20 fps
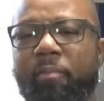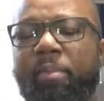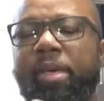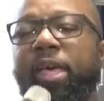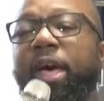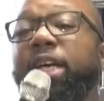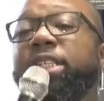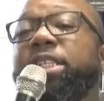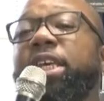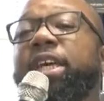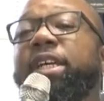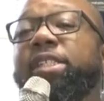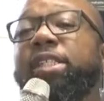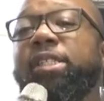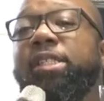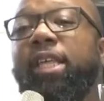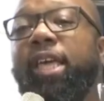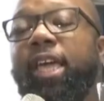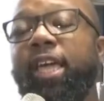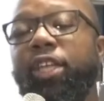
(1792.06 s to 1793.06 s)
Because here's the
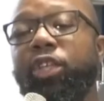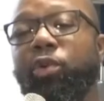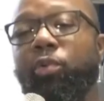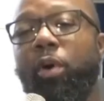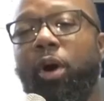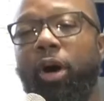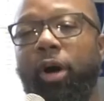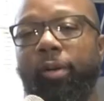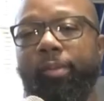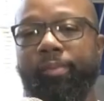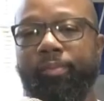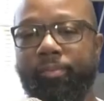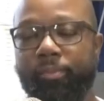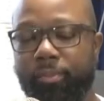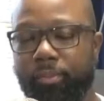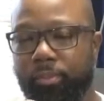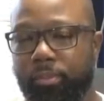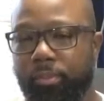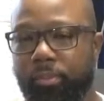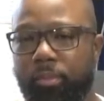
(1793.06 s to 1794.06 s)
thing, you all.
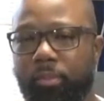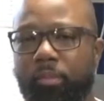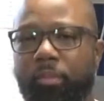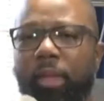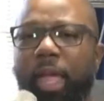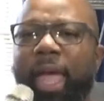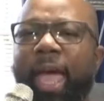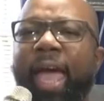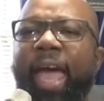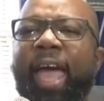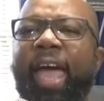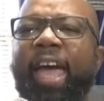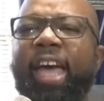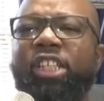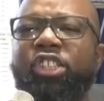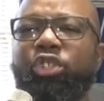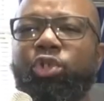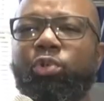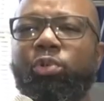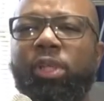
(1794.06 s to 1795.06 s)

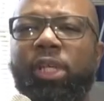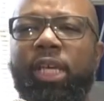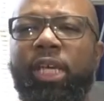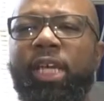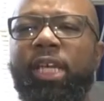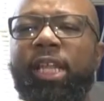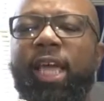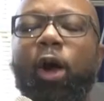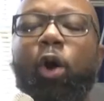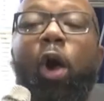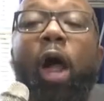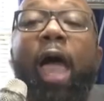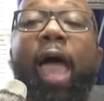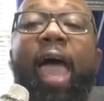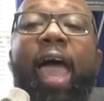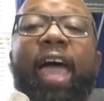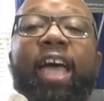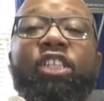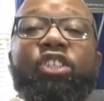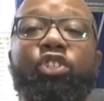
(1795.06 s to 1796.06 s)
As you lead, or
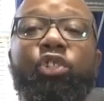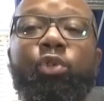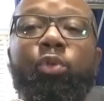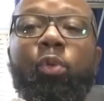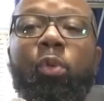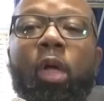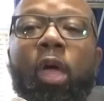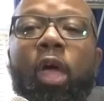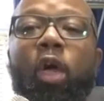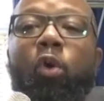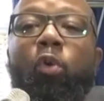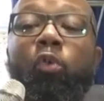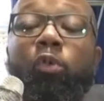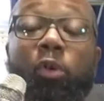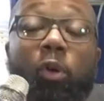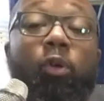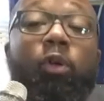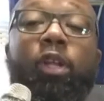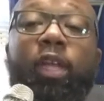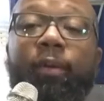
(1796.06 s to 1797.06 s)
as you,
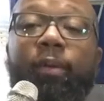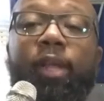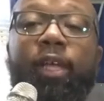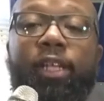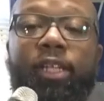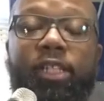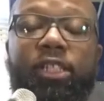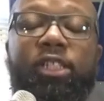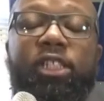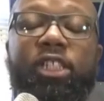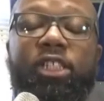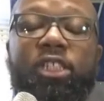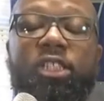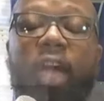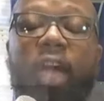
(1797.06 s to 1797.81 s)
let's